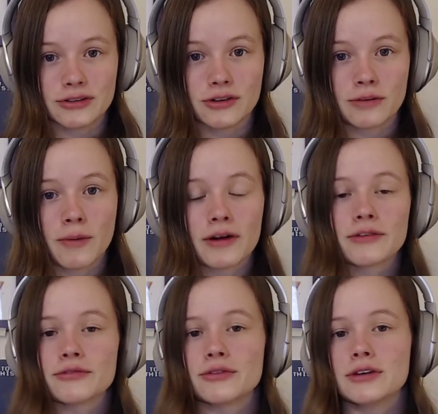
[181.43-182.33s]
They're part
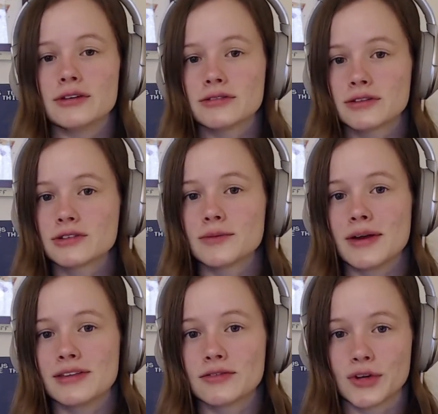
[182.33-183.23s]
of the system
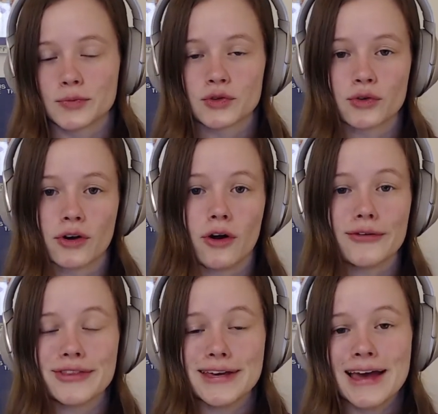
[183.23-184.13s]
in Civil Air Patrol
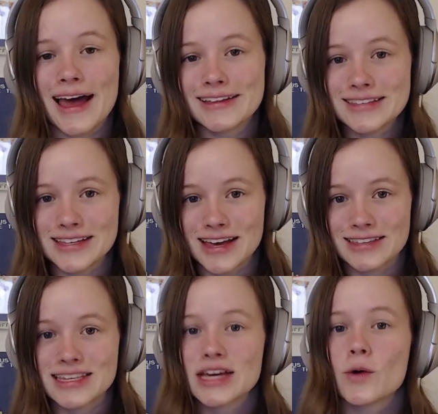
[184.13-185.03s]
called the
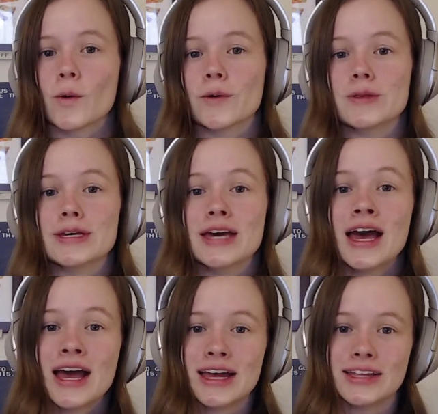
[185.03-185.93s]
NCSA or the
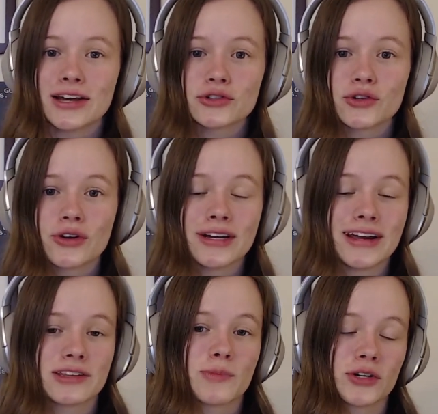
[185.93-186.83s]
National
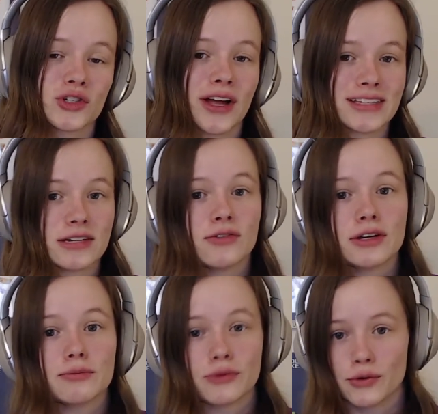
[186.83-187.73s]
Cadet Special
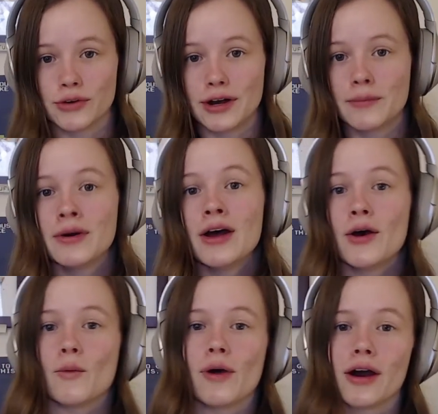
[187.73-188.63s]
Activity Program,
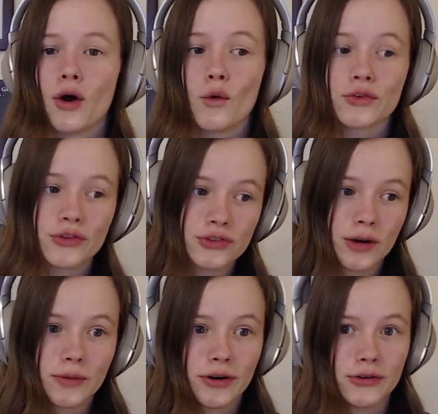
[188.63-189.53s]
where over the
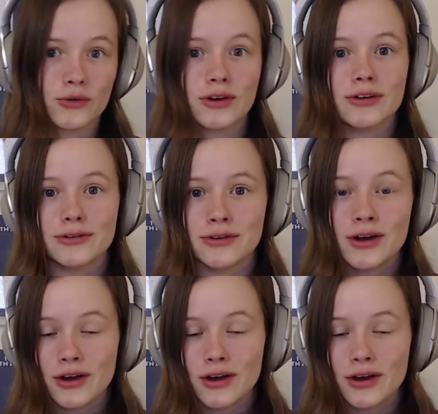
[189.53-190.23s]
summer you can